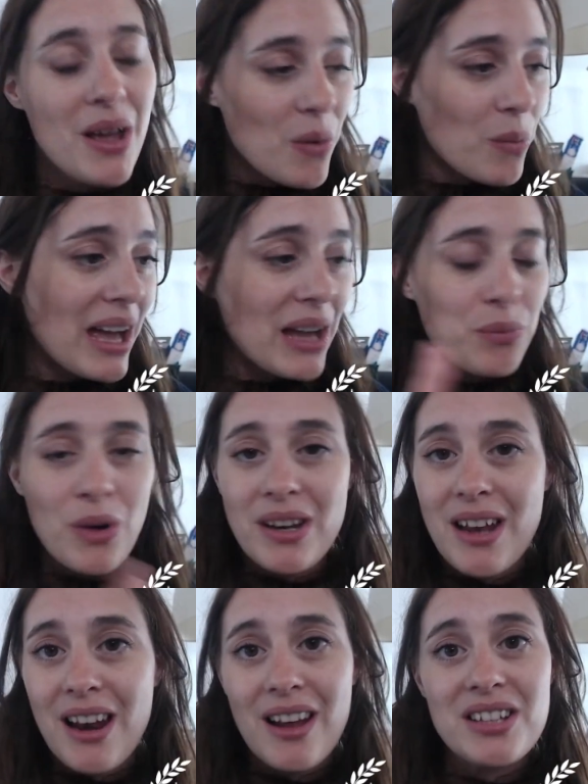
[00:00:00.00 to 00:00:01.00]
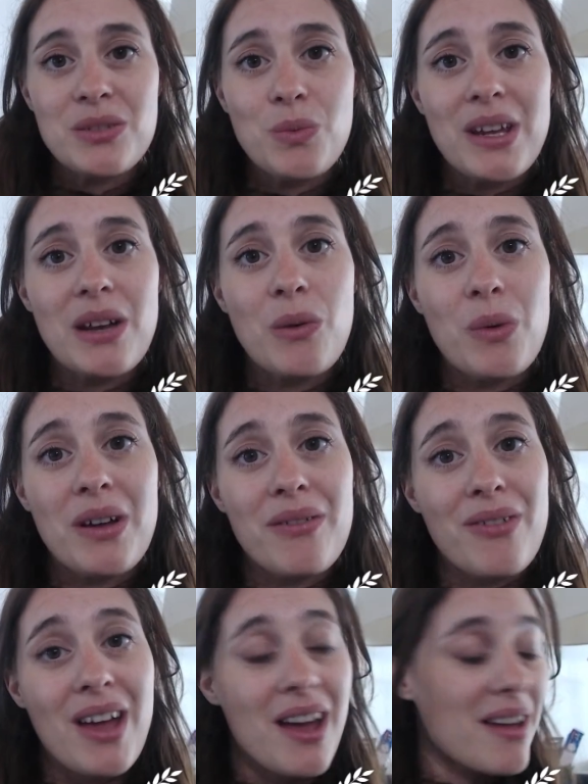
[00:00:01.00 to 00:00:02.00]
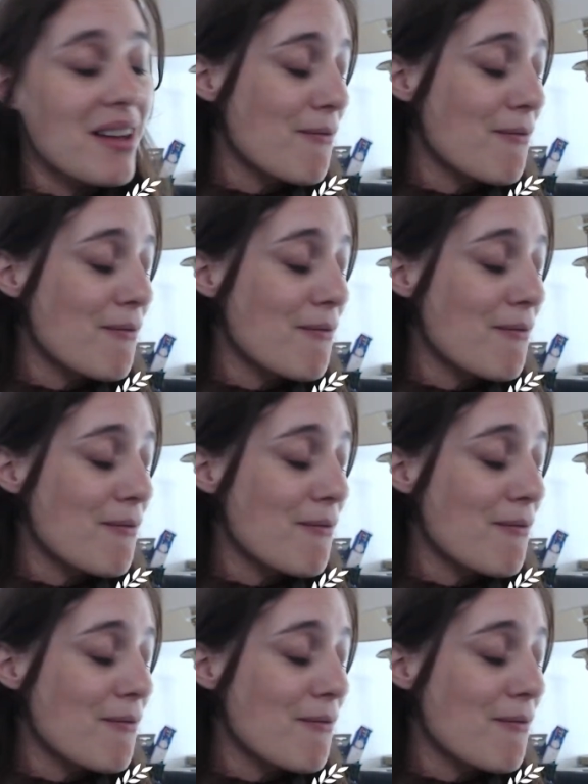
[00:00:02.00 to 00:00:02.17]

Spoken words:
We had one last week with a